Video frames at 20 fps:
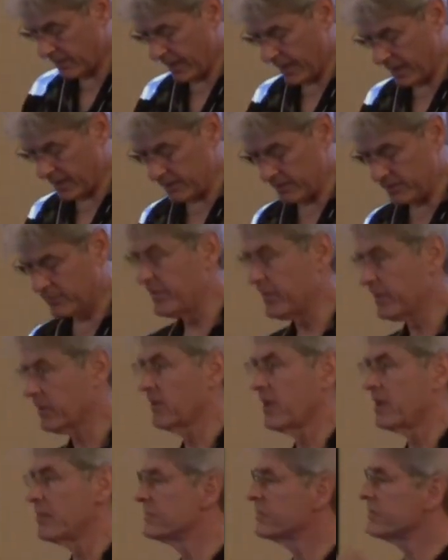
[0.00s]
and their
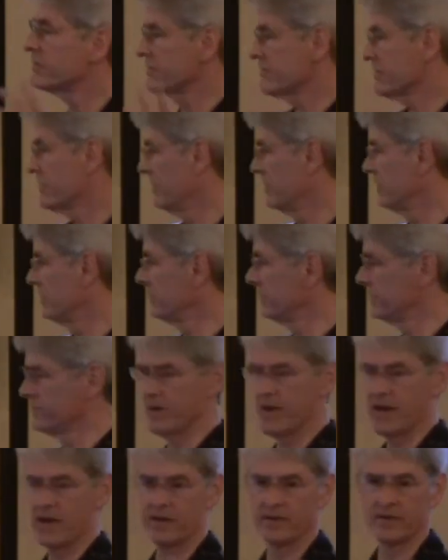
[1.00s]
clubs still
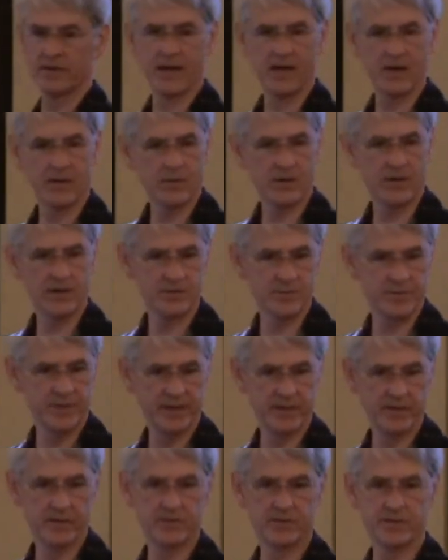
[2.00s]
do not allow our
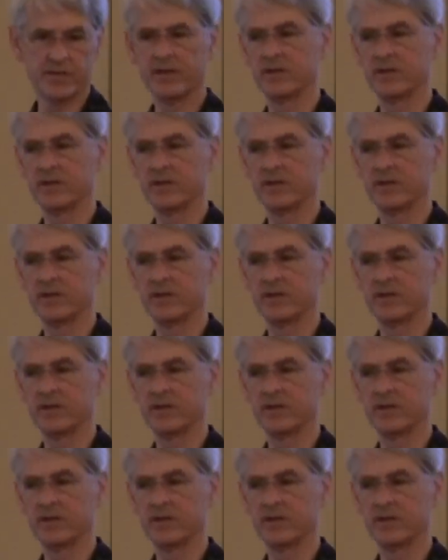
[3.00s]
speakers.